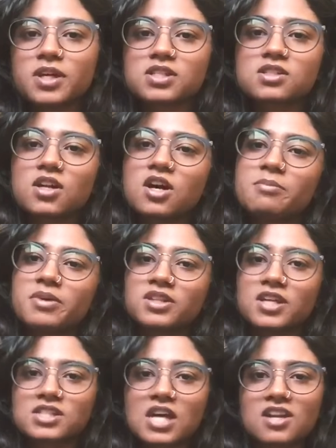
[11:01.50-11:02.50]
Blix a lot, but
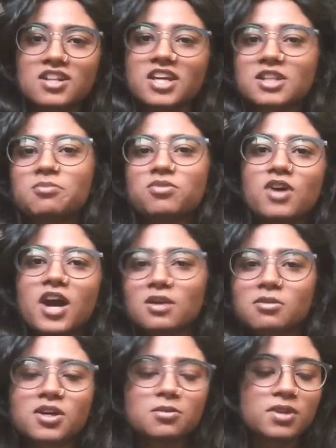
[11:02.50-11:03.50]
that's kind of, like, the
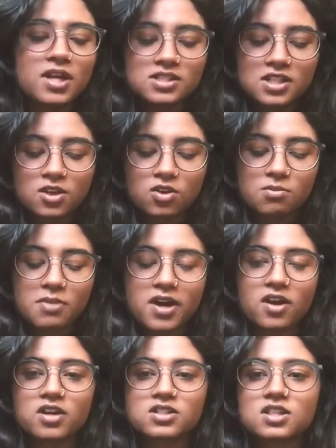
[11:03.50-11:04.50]
primary place I go to buy
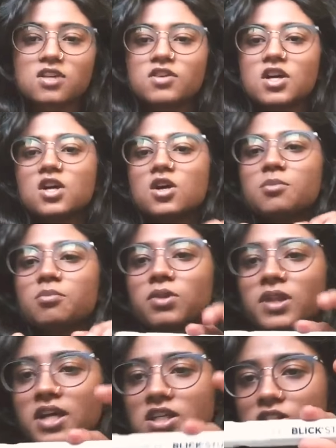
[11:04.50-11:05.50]
art stuff.
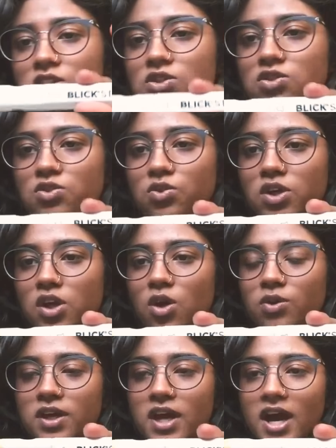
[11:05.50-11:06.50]
Blix
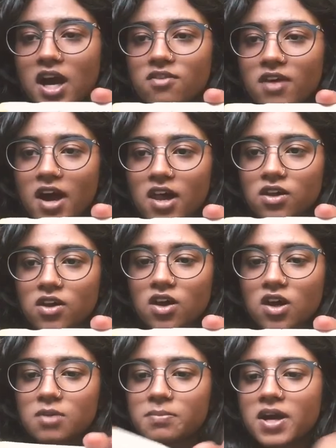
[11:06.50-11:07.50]
Studio, they have
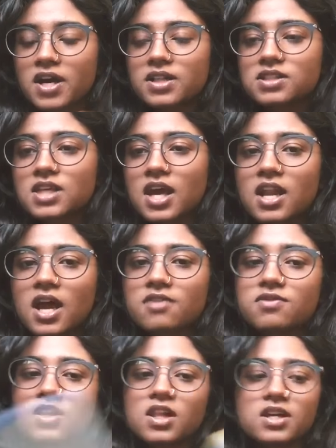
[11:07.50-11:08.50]
alcohol pens, and I
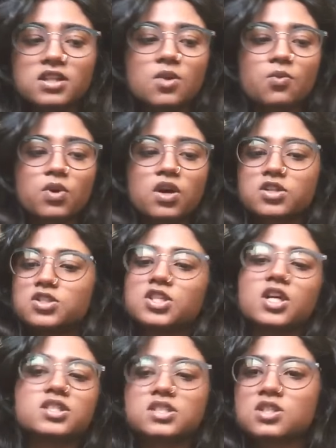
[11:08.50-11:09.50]
feel like they work
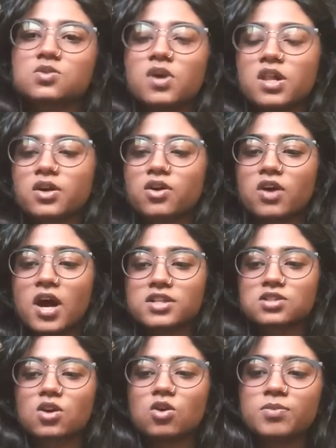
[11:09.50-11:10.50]
just as well
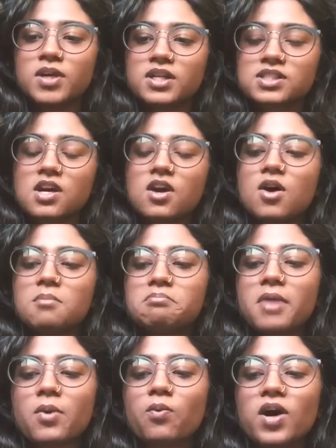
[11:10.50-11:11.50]
as Copics.
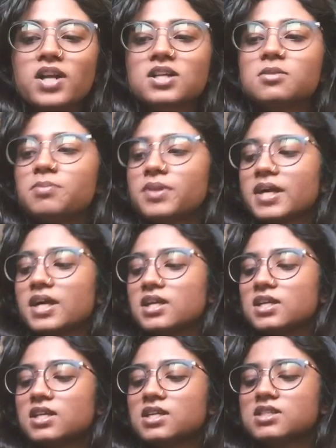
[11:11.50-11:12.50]
My one complaint
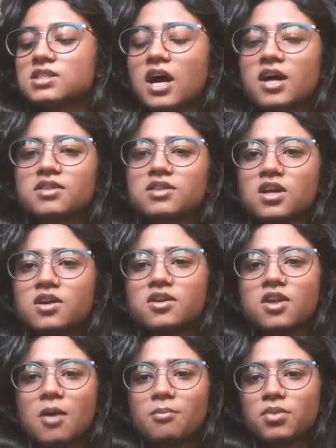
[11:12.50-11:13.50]
is that their
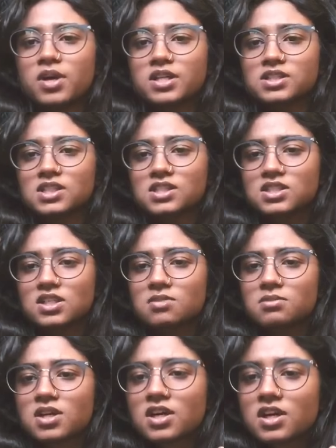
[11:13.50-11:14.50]
numbering system